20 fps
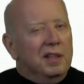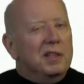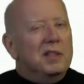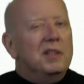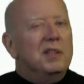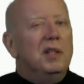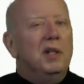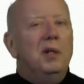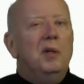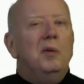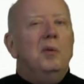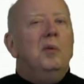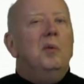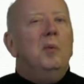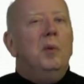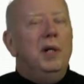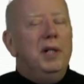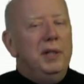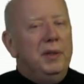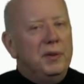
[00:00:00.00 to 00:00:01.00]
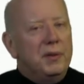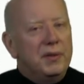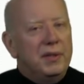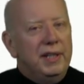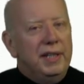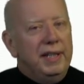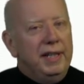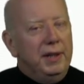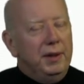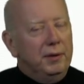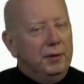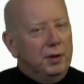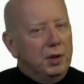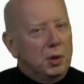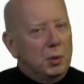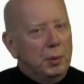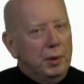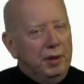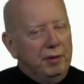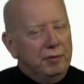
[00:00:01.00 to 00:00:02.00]
So what you see here in
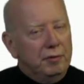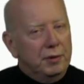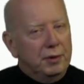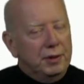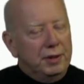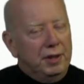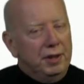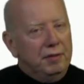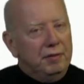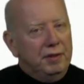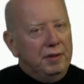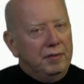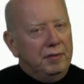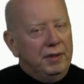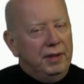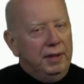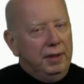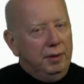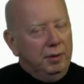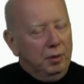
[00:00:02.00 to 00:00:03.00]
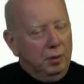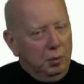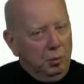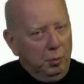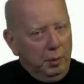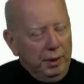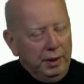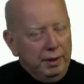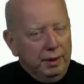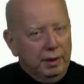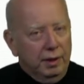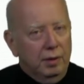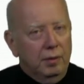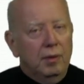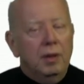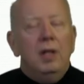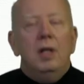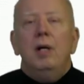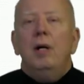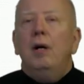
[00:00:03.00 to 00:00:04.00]
the 2014-15
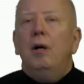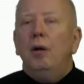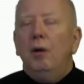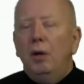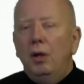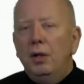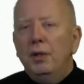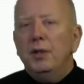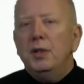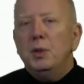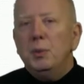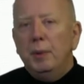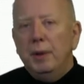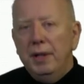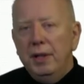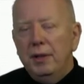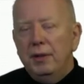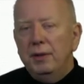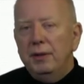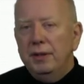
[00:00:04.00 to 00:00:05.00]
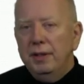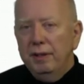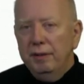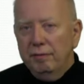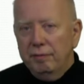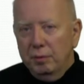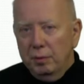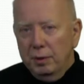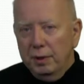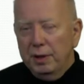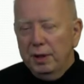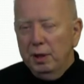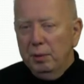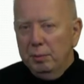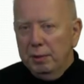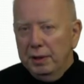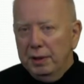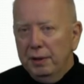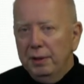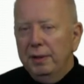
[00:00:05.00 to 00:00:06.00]
window are all the
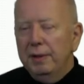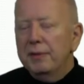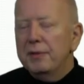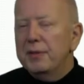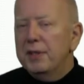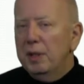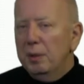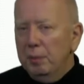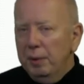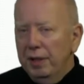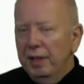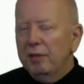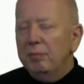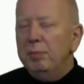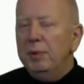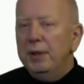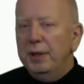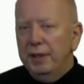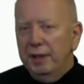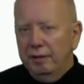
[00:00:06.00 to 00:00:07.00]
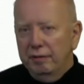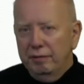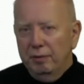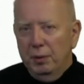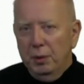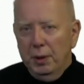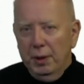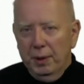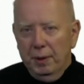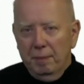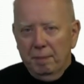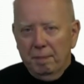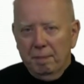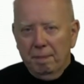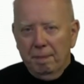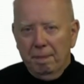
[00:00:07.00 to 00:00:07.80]
2013-14 materials that we have put there for you.